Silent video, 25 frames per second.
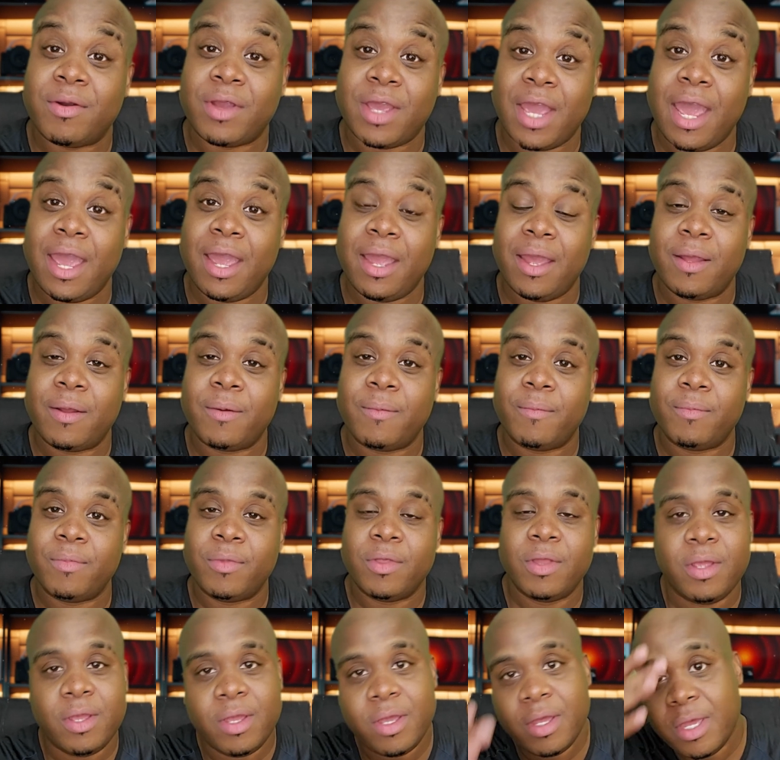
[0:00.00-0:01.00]
Okay?
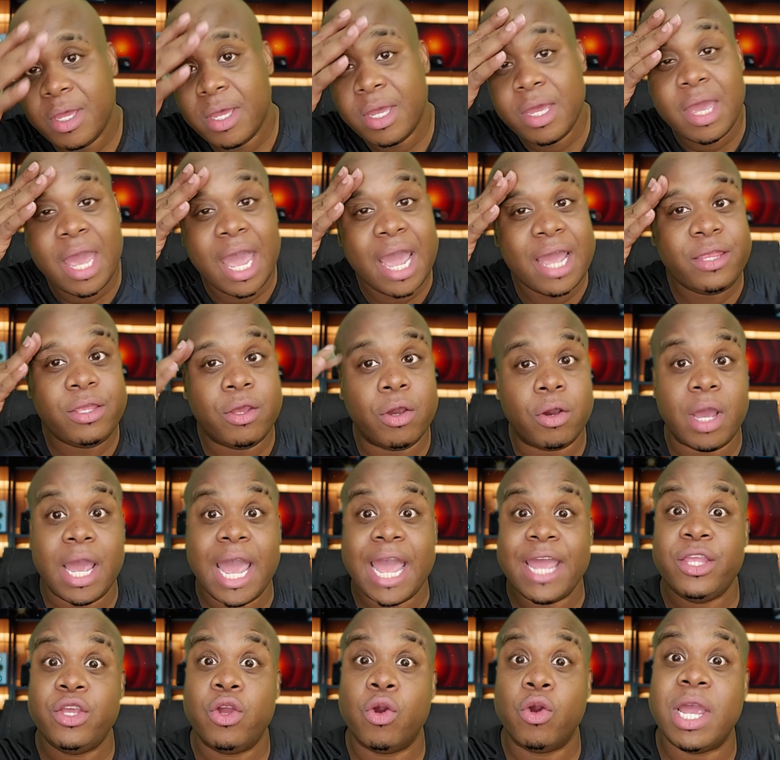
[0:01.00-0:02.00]
And
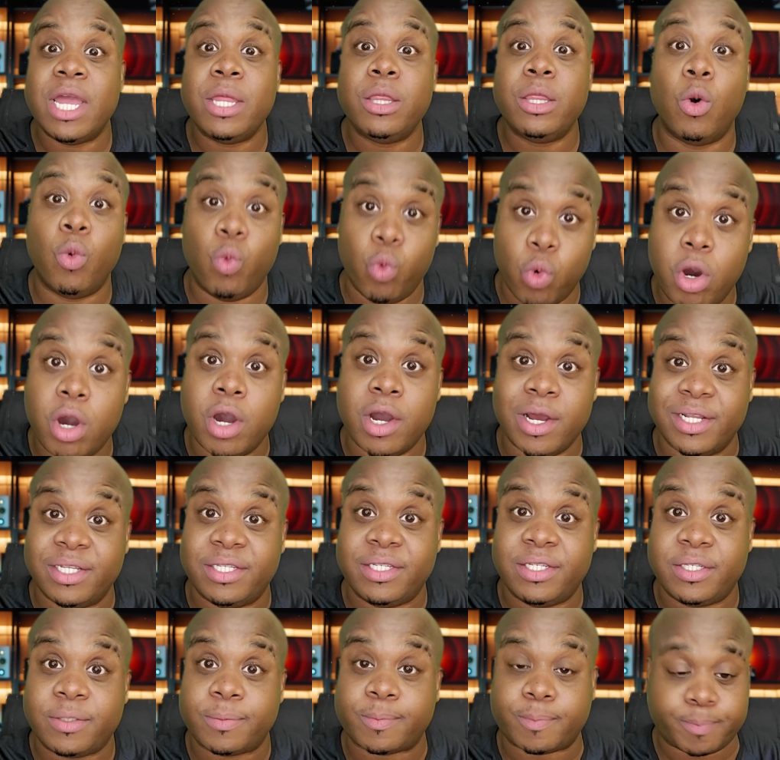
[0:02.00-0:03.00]
you're in the
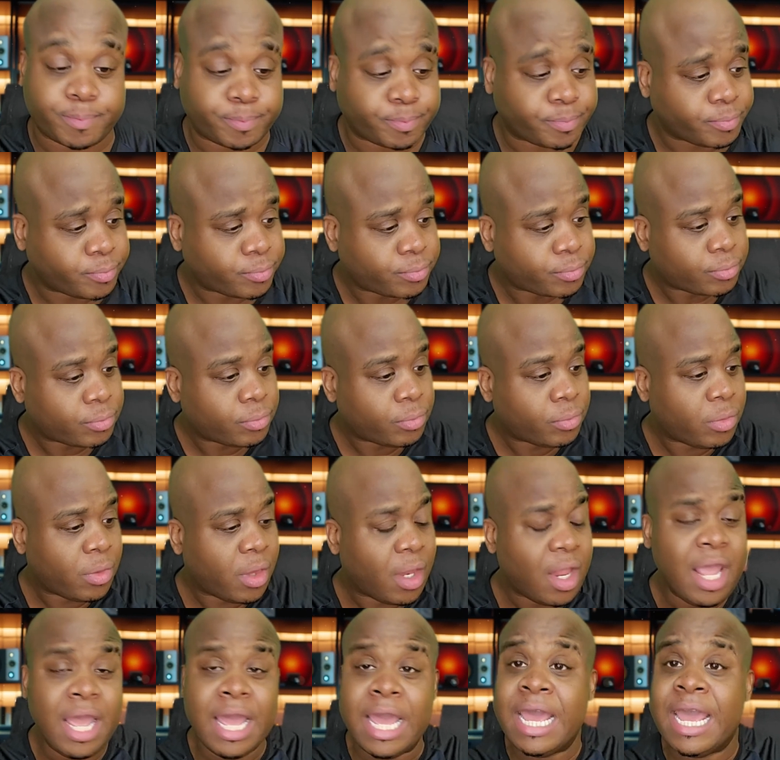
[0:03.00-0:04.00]
woods
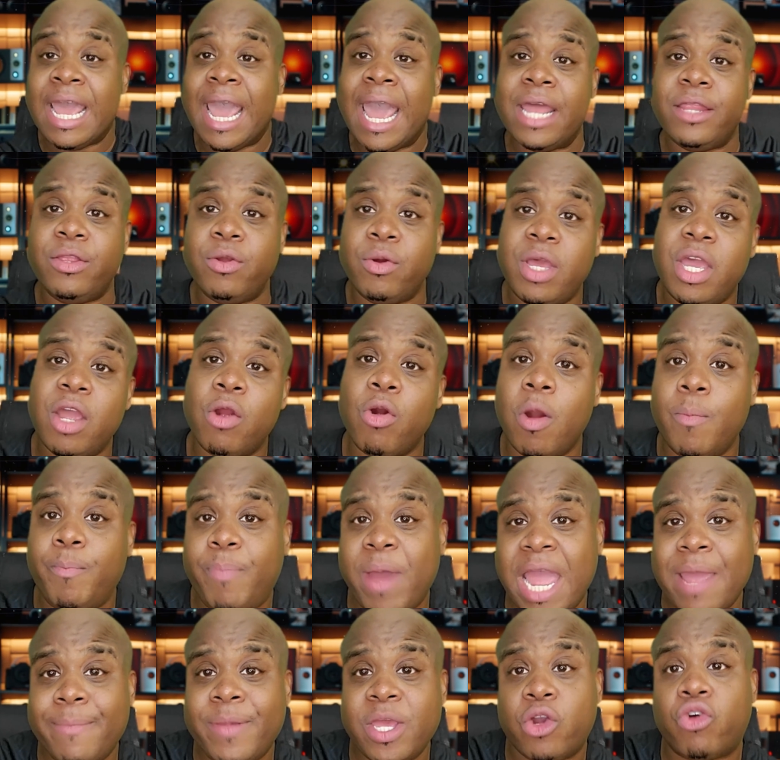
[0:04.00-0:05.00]
and you hear
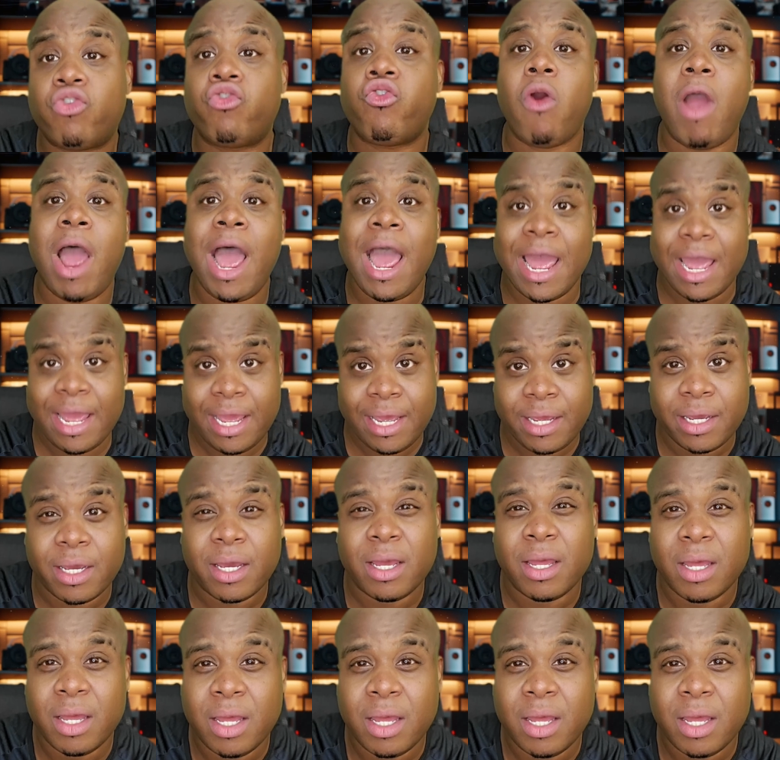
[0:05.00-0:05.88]
a baby crying.